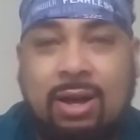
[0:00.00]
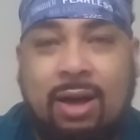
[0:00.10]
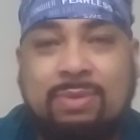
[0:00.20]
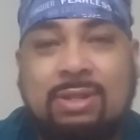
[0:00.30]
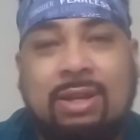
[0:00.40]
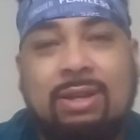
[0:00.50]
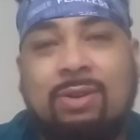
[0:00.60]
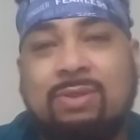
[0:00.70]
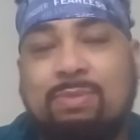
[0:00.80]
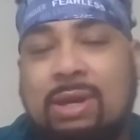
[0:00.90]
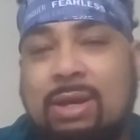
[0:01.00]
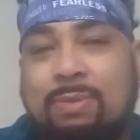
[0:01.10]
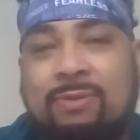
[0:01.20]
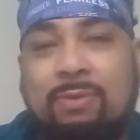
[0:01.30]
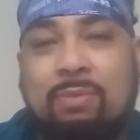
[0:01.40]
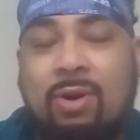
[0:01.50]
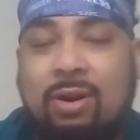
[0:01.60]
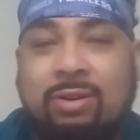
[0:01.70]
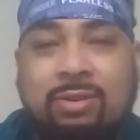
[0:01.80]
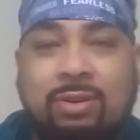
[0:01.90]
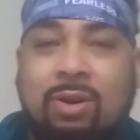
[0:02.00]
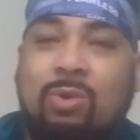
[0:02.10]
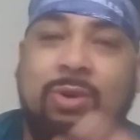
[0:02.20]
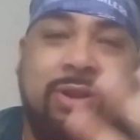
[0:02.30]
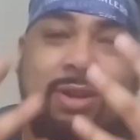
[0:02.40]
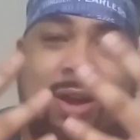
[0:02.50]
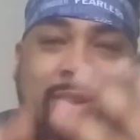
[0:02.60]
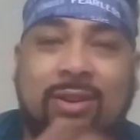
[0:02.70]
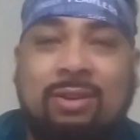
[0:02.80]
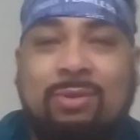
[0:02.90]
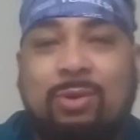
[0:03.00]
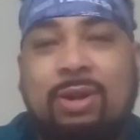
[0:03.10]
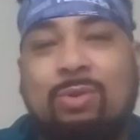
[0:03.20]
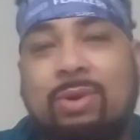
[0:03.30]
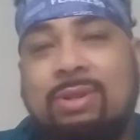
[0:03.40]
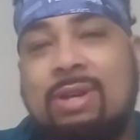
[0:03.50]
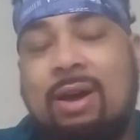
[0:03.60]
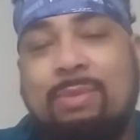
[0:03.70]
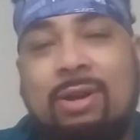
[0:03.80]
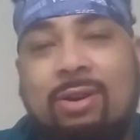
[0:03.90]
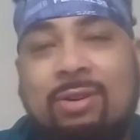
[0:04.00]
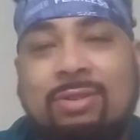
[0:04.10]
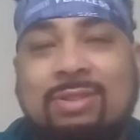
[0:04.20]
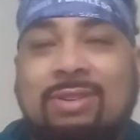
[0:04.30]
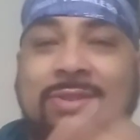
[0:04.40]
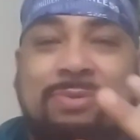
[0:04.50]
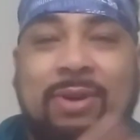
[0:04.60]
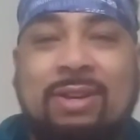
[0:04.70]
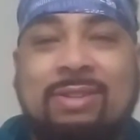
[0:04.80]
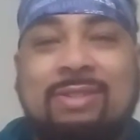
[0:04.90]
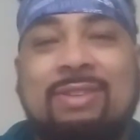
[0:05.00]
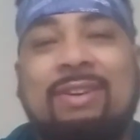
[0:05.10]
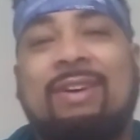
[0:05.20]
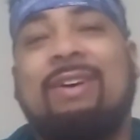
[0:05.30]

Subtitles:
I'm seeing those memes from Martin, you know, where he got in the ring with Tommy Hearns and his face